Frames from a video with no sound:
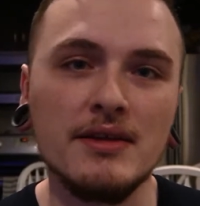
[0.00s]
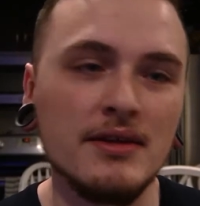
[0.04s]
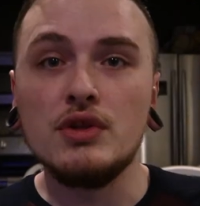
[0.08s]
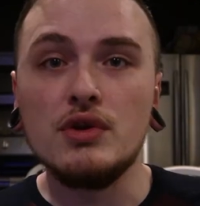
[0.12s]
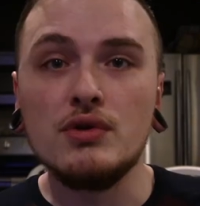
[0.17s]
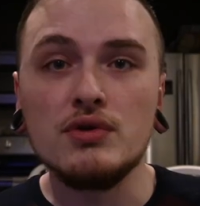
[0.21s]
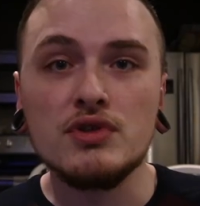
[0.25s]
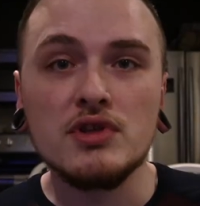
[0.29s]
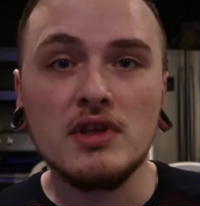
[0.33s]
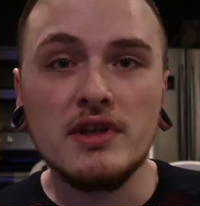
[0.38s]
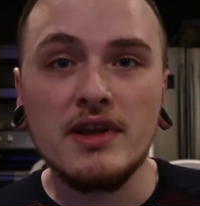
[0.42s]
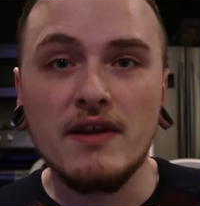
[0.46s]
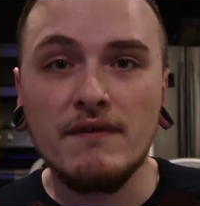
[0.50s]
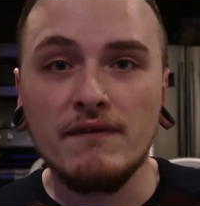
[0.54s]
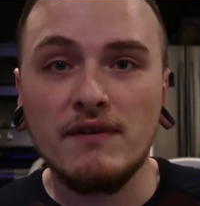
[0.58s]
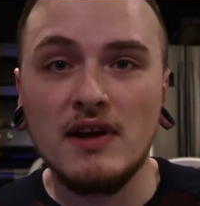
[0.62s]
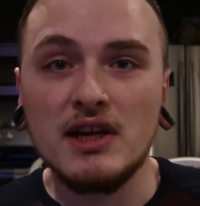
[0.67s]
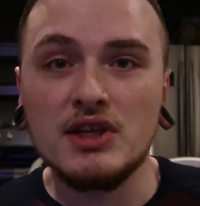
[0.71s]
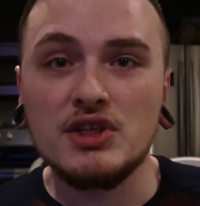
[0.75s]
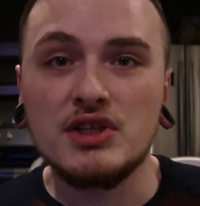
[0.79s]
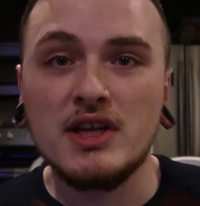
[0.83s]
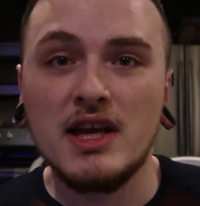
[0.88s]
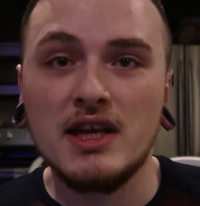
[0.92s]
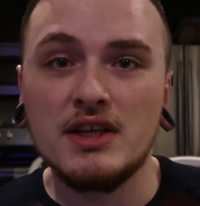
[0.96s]
Usually a
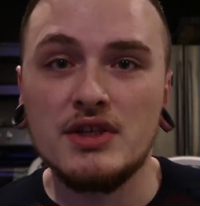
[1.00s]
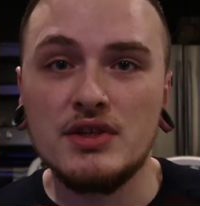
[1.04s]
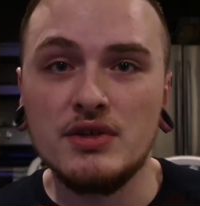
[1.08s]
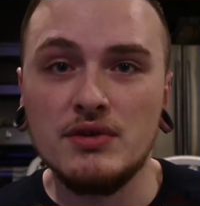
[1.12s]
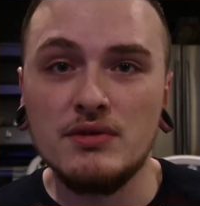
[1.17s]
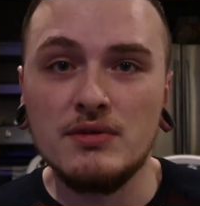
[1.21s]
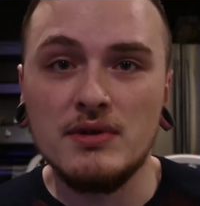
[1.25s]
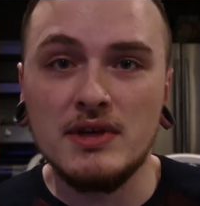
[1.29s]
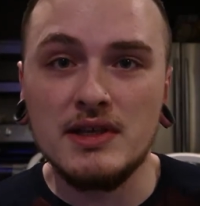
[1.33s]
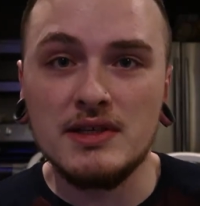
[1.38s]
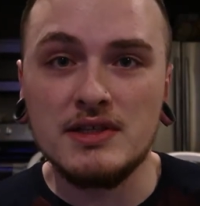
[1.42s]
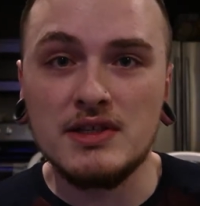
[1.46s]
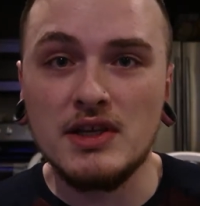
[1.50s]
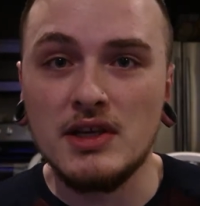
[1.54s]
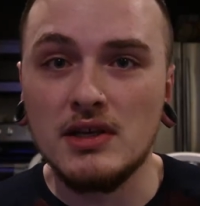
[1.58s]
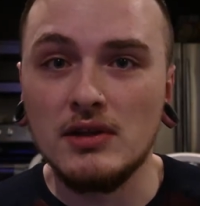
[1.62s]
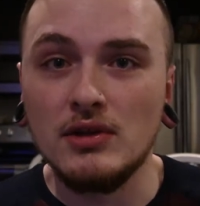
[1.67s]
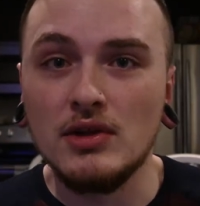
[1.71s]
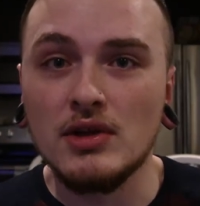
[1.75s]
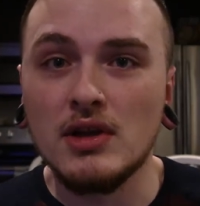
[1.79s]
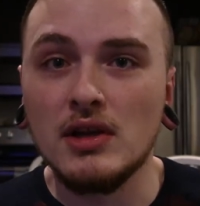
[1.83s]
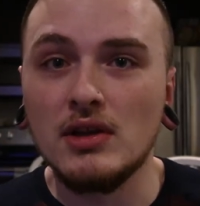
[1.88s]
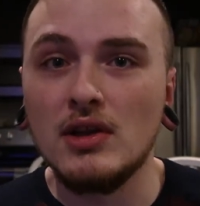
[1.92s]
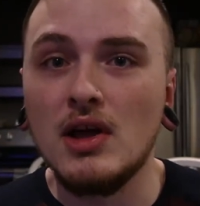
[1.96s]
fresh tattoo is going to
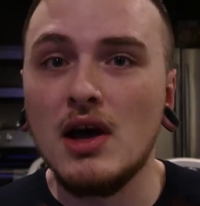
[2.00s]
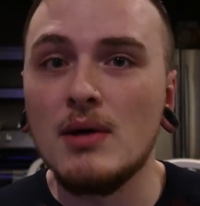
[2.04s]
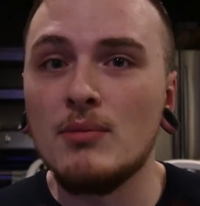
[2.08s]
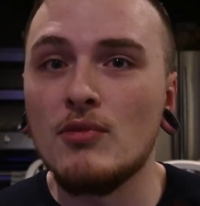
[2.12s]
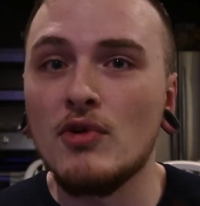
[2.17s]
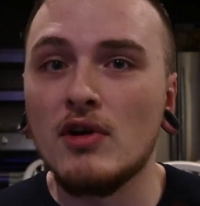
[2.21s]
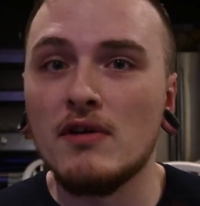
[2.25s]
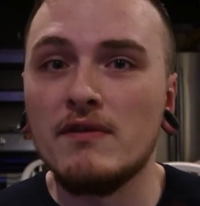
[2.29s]
look a lot more